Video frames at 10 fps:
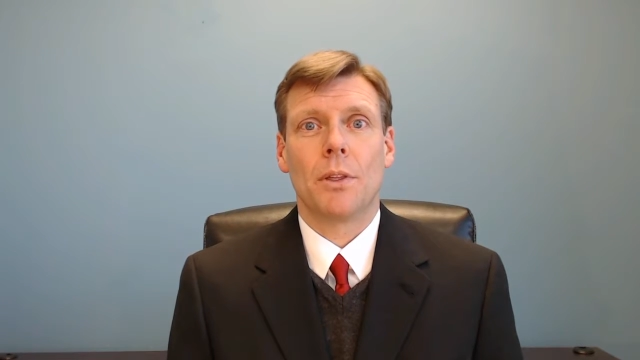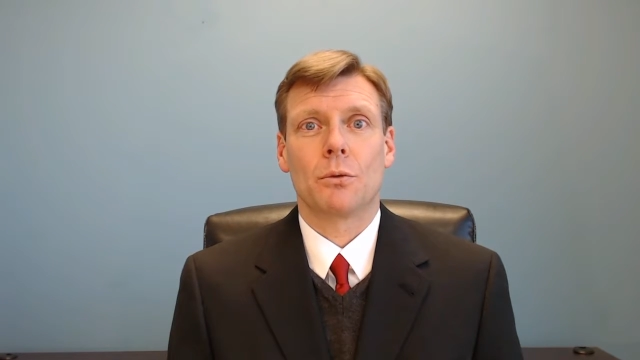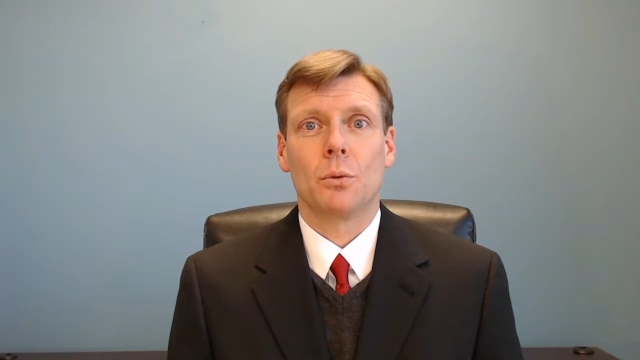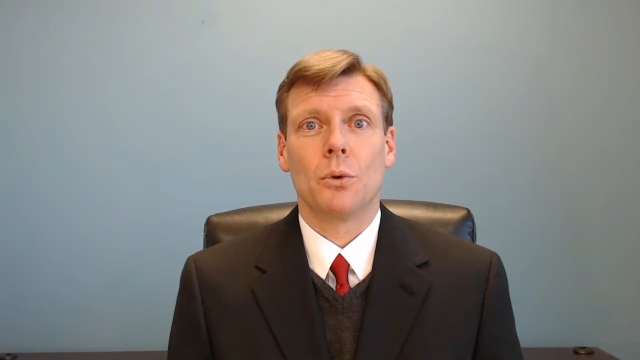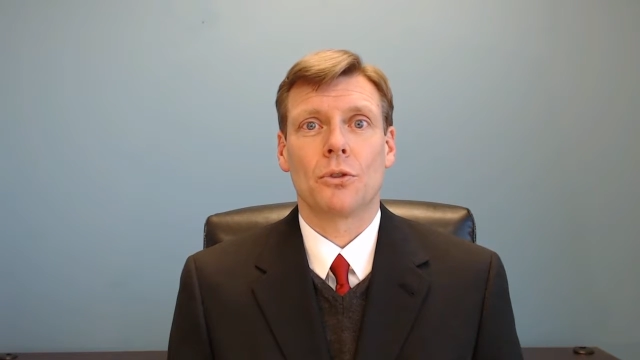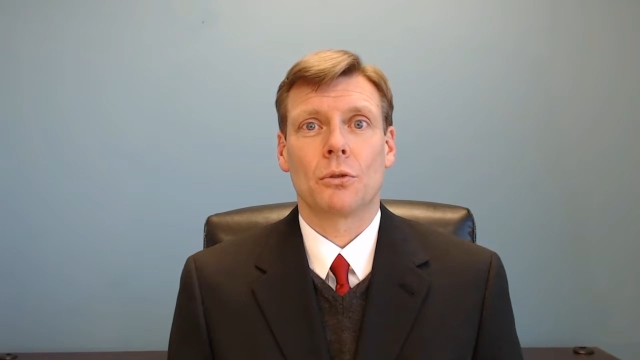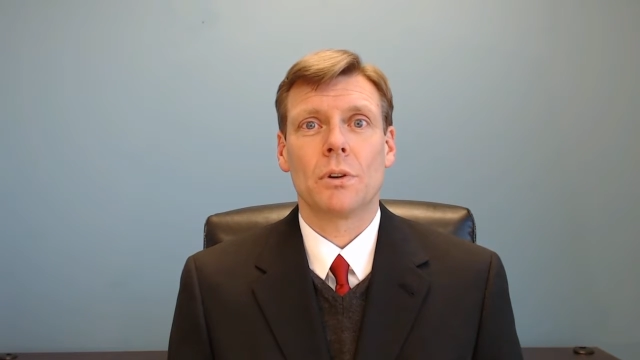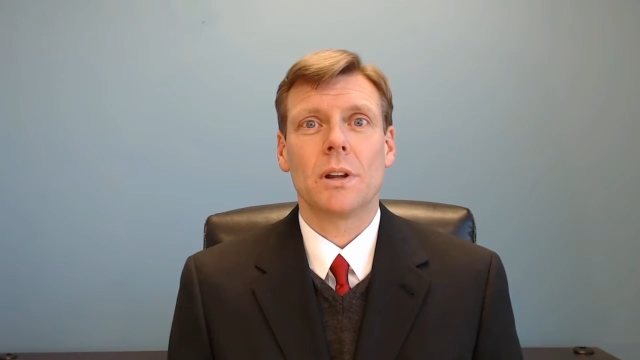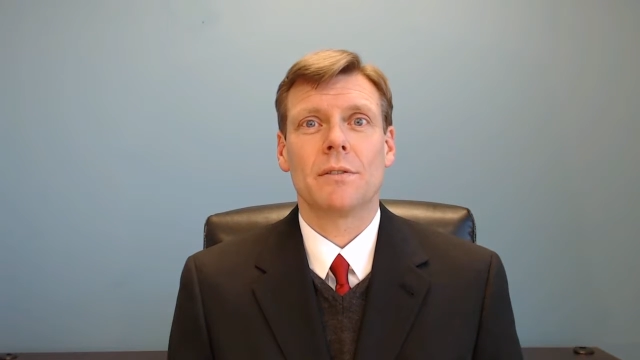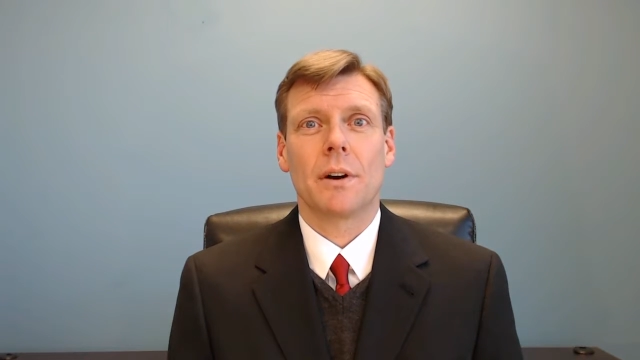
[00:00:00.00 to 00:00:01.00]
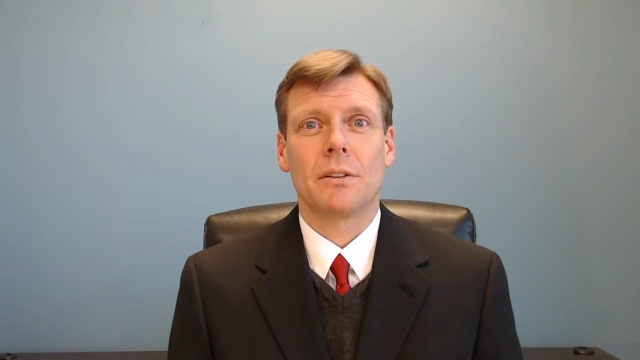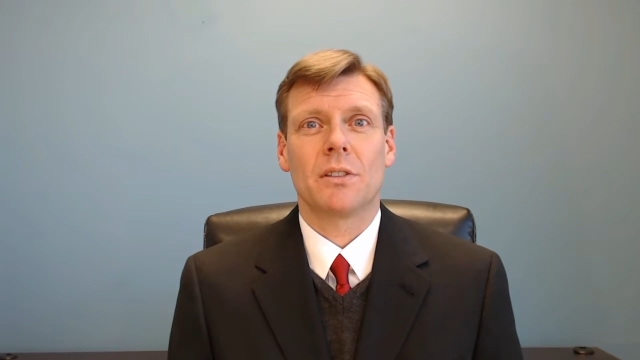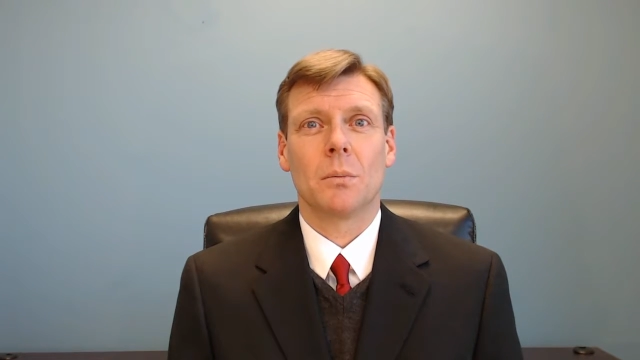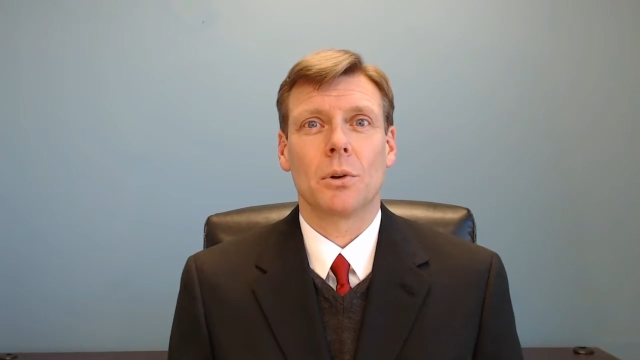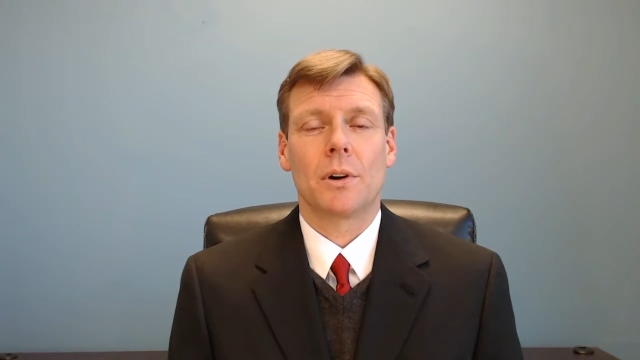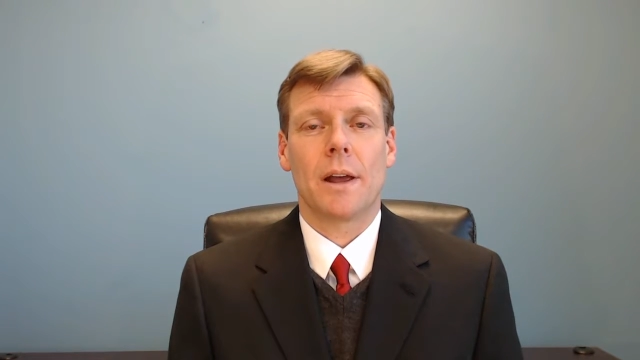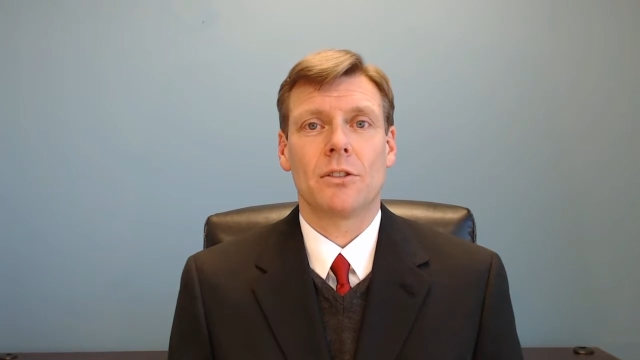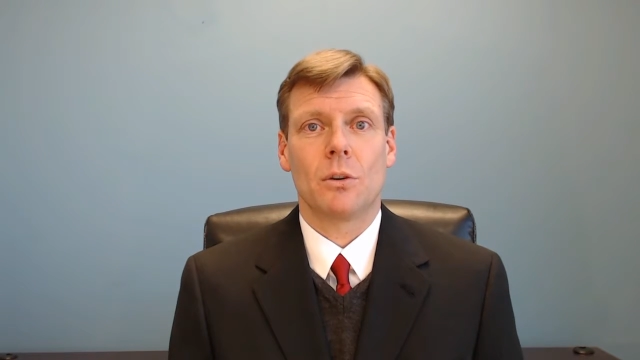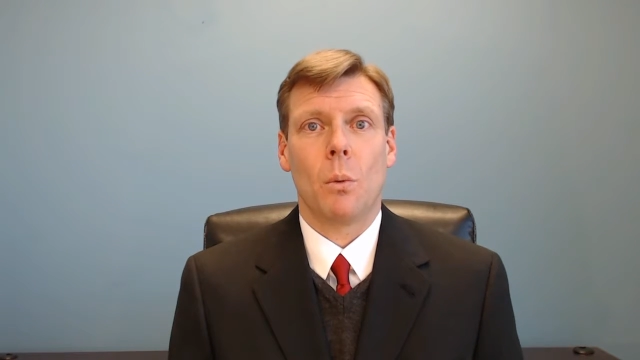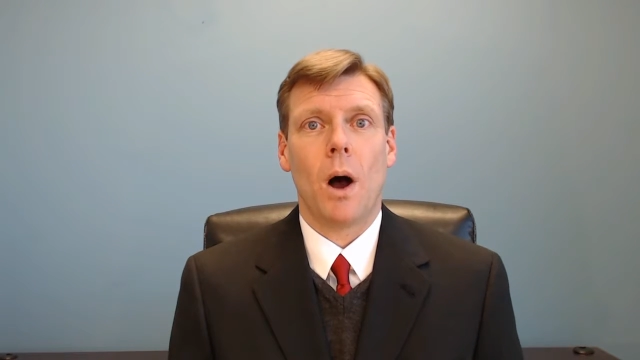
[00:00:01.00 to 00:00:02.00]
but the rules are really very similar
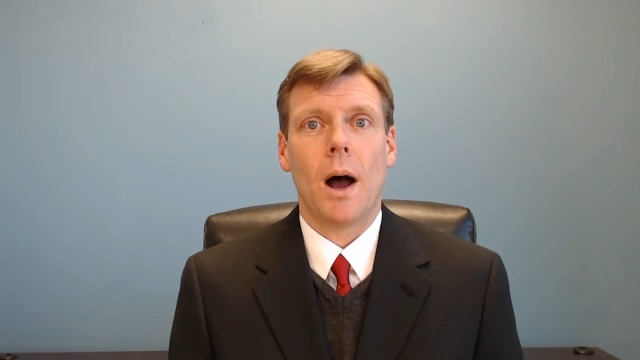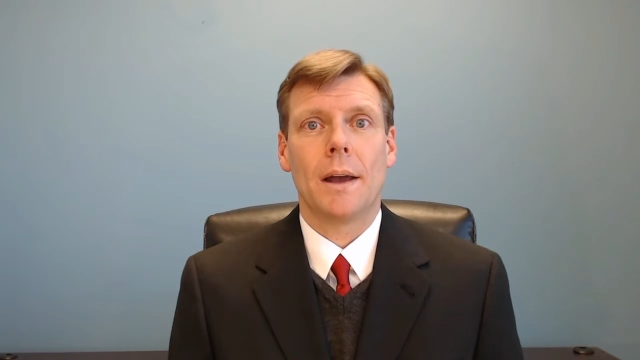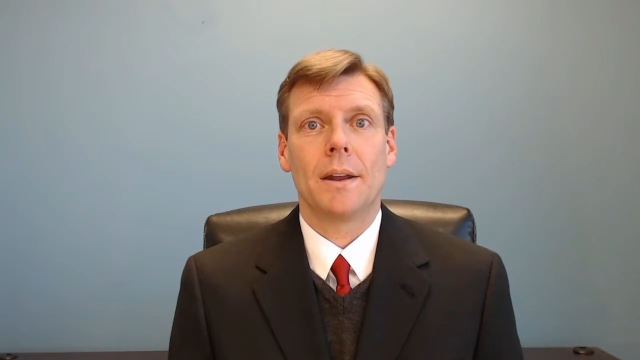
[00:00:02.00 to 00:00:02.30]
nationwide.